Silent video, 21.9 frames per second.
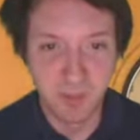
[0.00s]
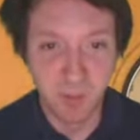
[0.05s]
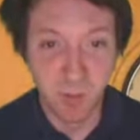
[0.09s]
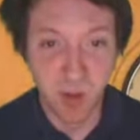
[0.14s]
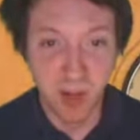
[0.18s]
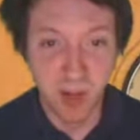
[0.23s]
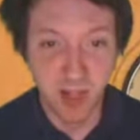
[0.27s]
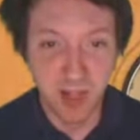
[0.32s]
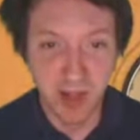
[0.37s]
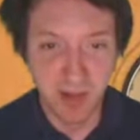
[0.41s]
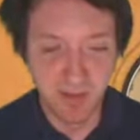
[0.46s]

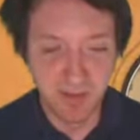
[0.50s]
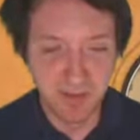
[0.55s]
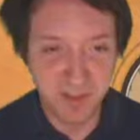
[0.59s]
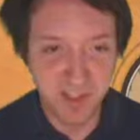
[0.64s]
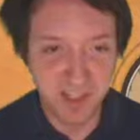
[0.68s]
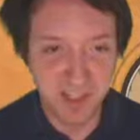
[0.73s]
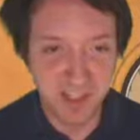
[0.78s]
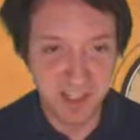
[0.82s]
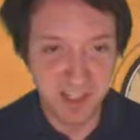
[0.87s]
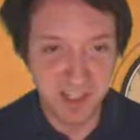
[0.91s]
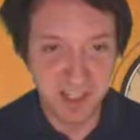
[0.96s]
I've
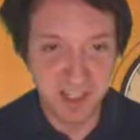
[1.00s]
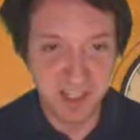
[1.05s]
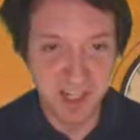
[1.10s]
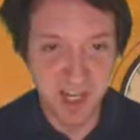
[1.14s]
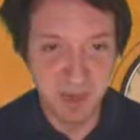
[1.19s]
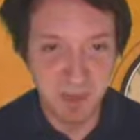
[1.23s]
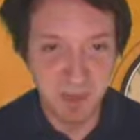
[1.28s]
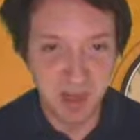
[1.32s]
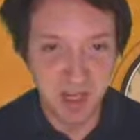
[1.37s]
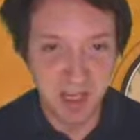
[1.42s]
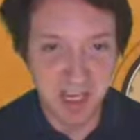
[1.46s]
succeeded
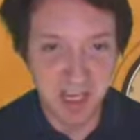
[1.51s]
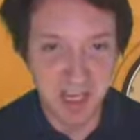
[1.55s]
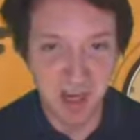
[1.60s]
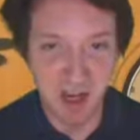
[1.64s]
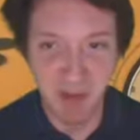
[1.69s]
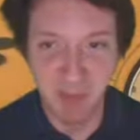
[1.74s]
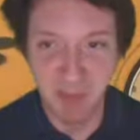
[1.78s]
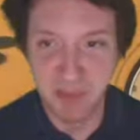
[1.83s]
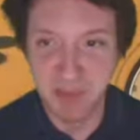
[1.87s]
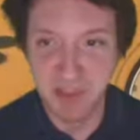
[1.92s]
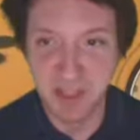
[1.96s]
at picking
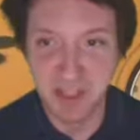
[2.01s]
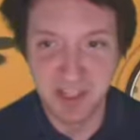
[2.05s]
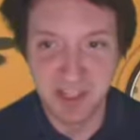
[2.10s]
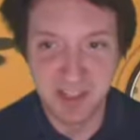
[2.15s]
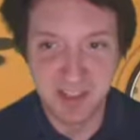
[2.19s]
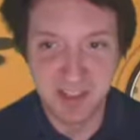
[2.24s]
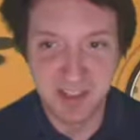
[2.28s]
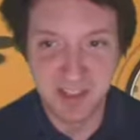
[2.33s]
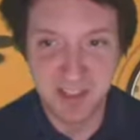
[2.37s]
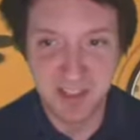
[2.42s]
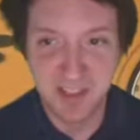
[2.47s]
up
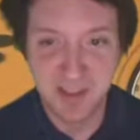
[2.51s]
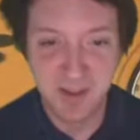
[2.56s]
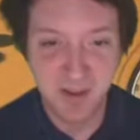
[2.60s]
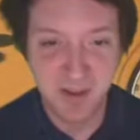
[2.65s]
things.